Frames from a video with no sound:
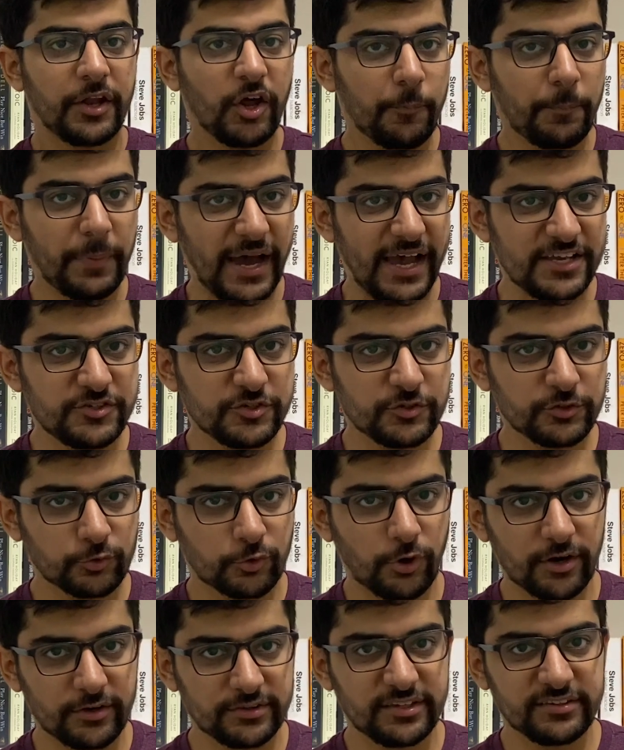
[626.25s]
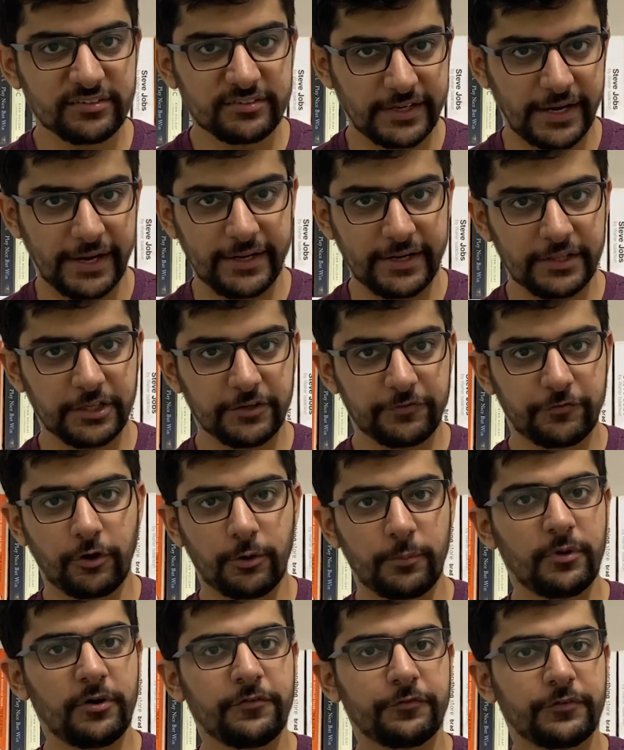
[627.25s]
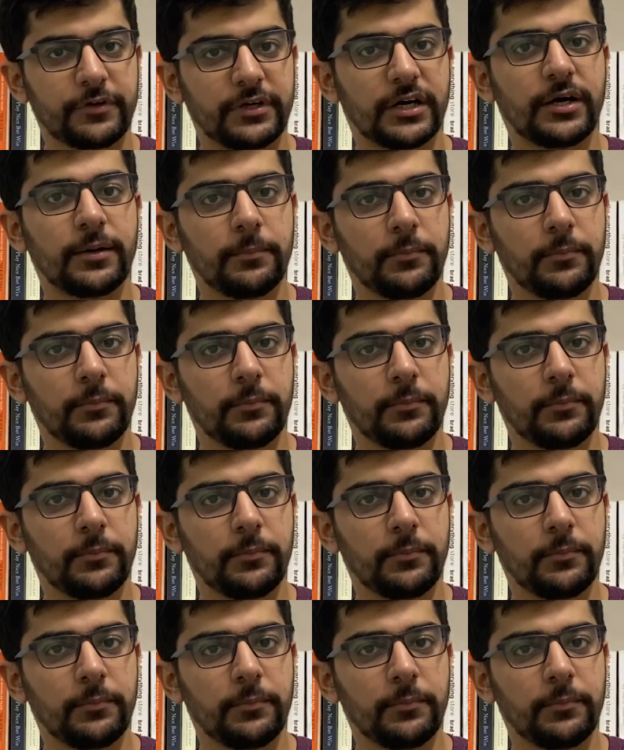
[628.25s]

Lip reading: Now Byjus got this debt in the form of